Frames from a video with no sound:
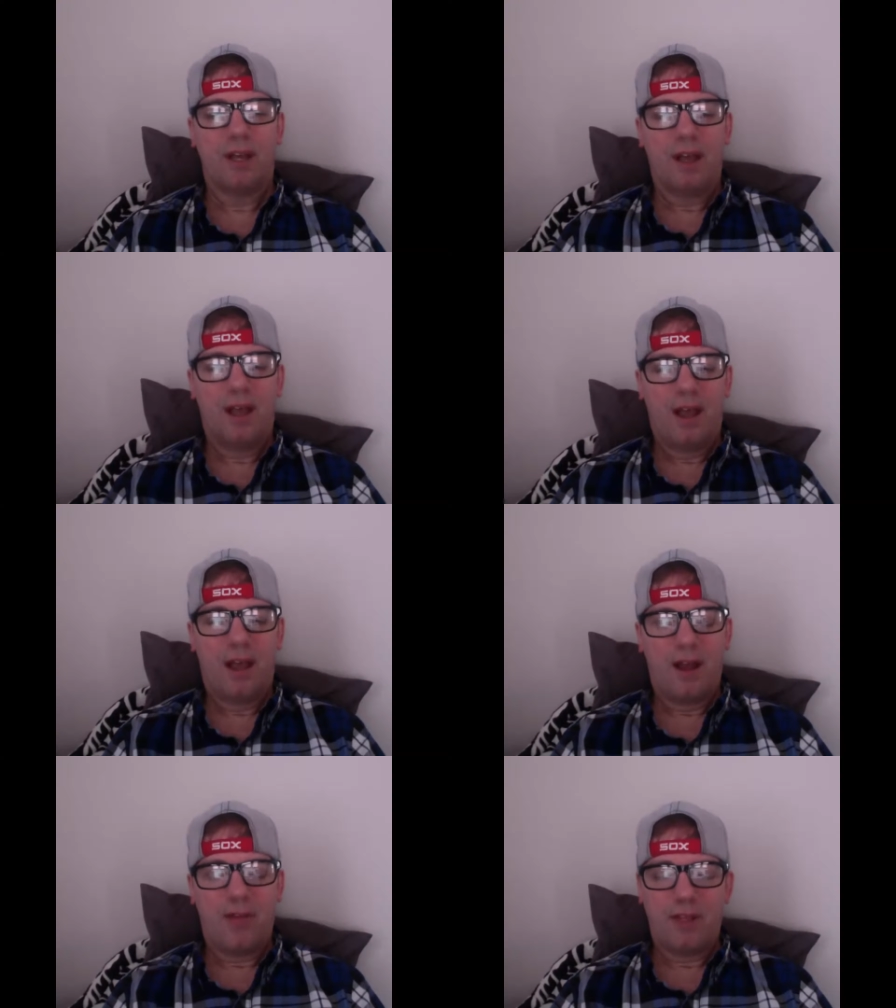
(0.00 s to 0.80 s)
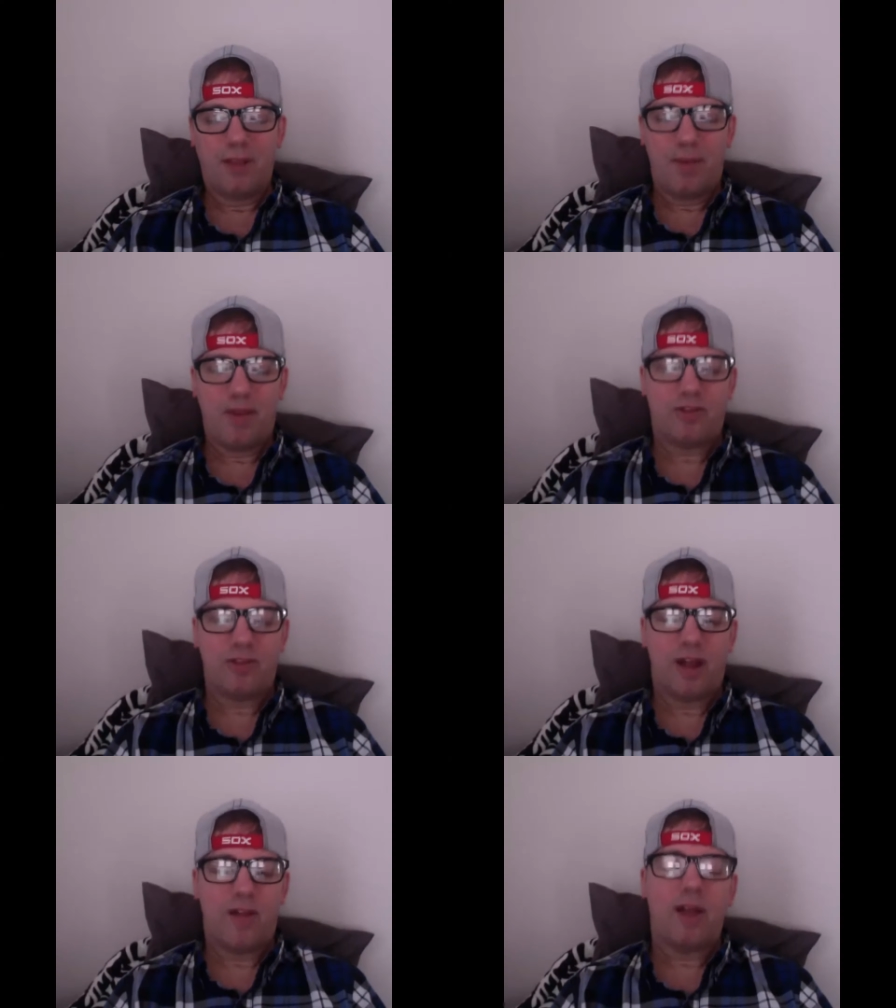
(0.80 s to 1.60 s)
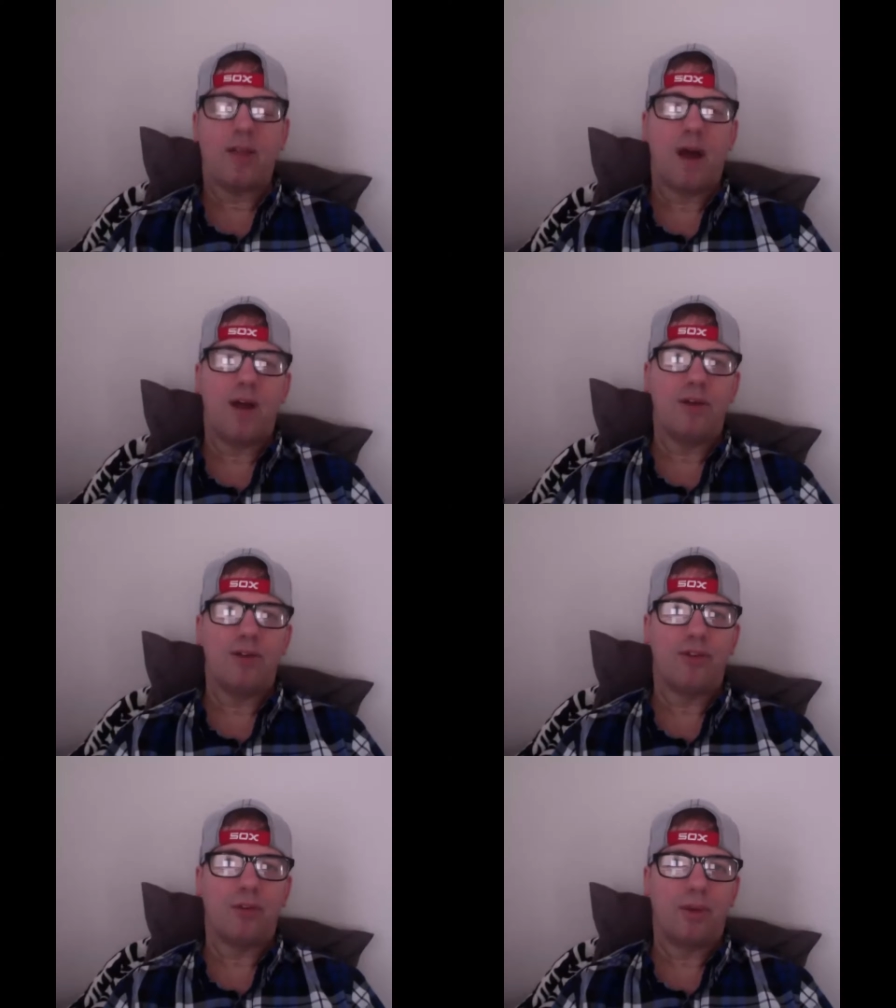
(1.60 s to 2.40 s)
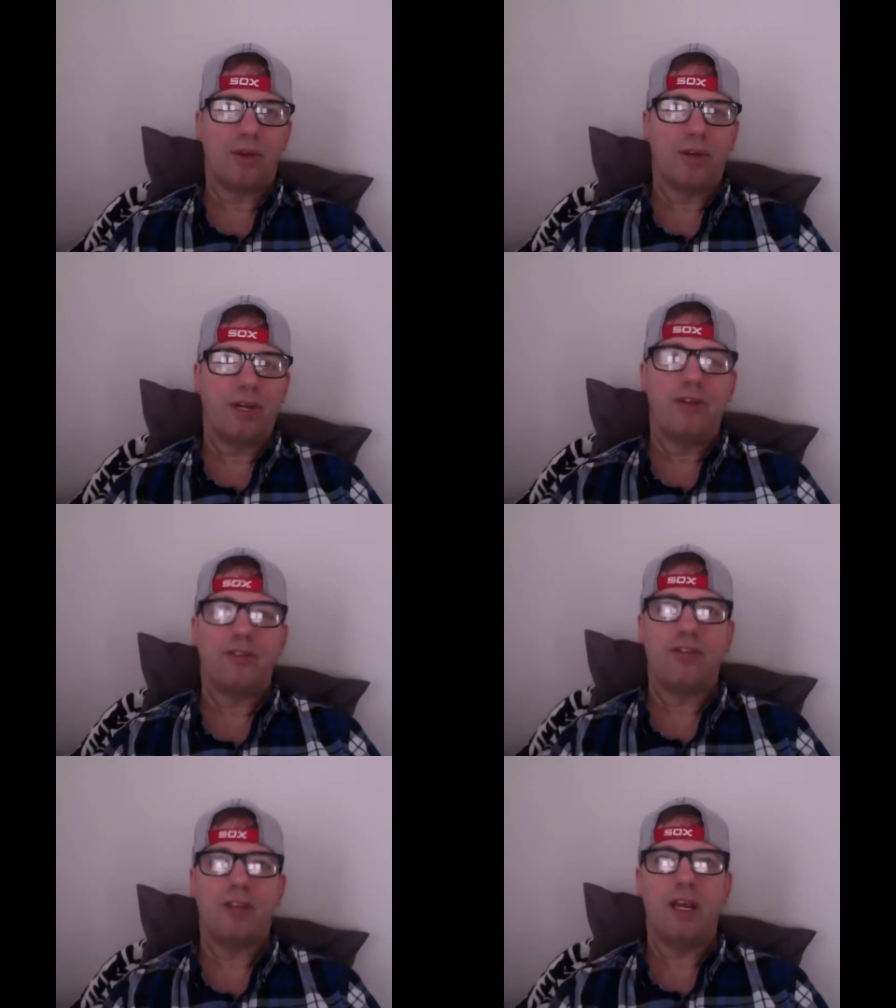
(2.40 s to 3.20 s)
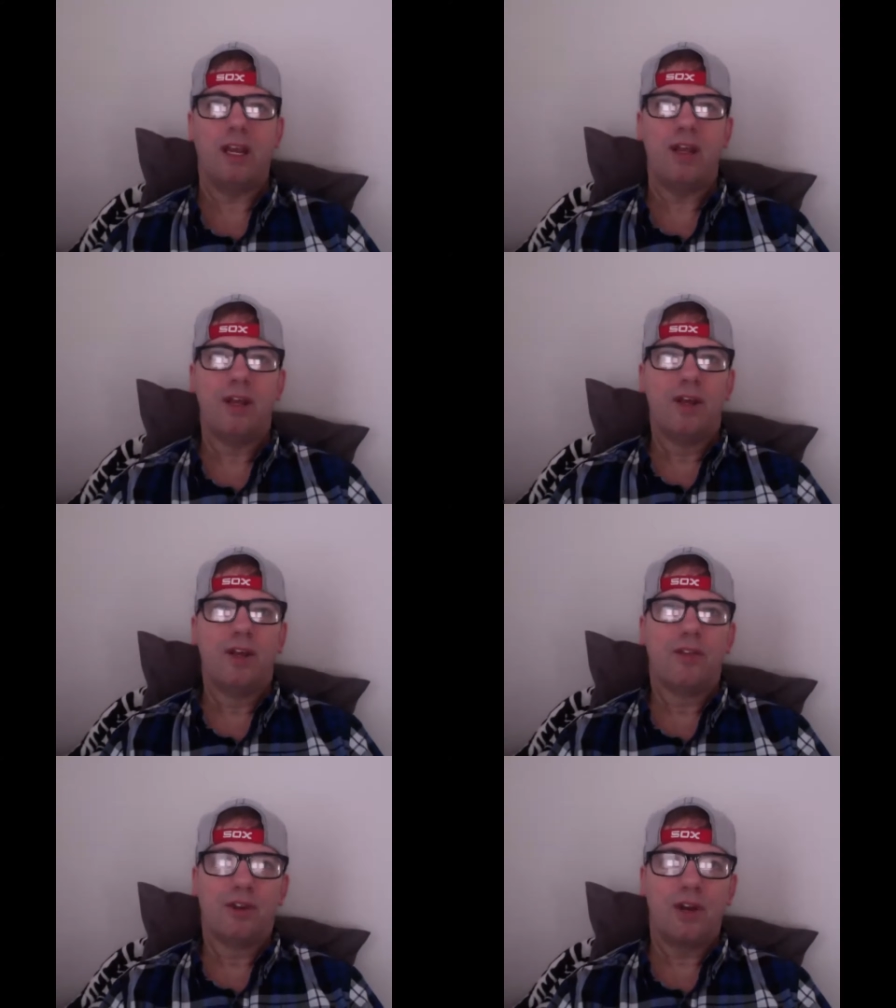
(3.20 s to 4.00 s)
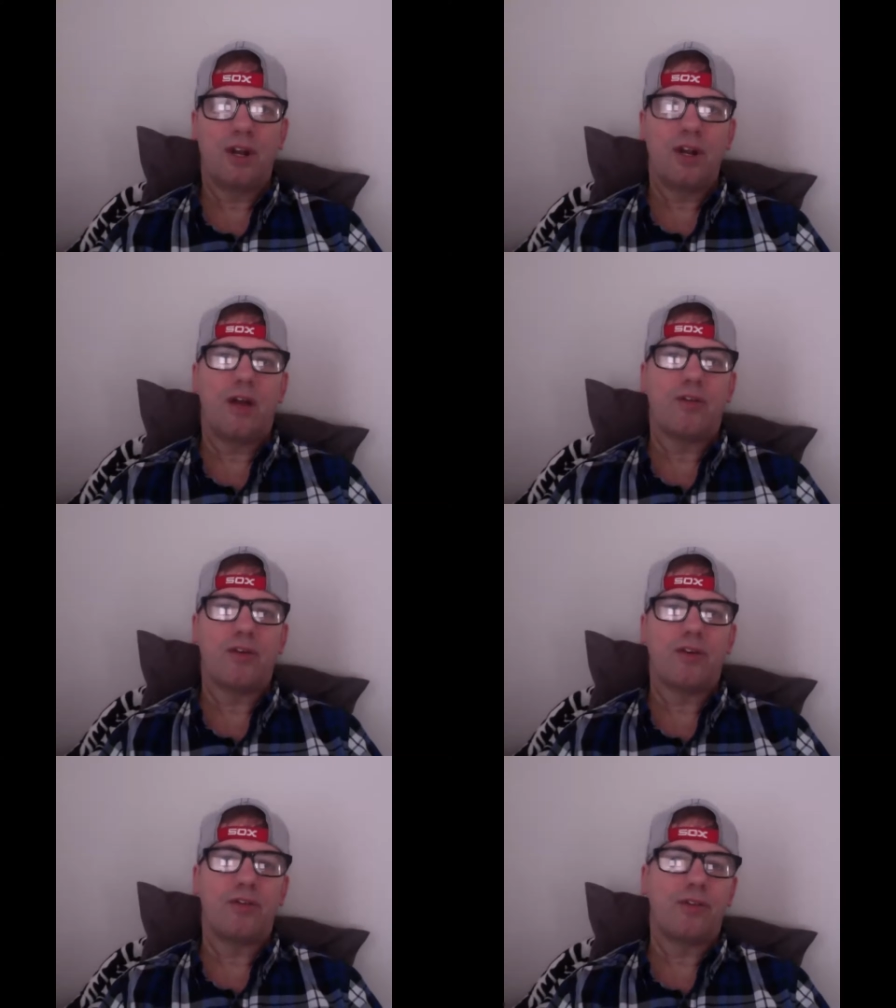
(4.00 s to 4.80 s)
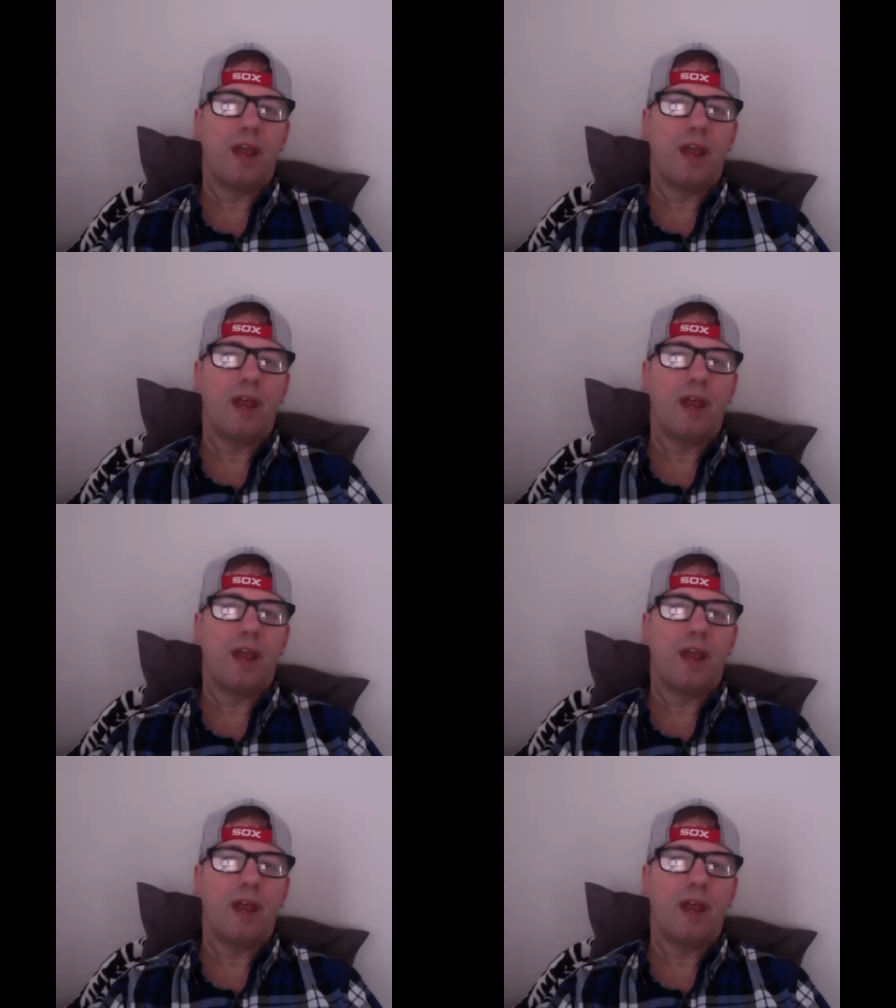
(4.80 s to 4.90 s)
And I think the best thing that I like about you is your ability to see the good in others.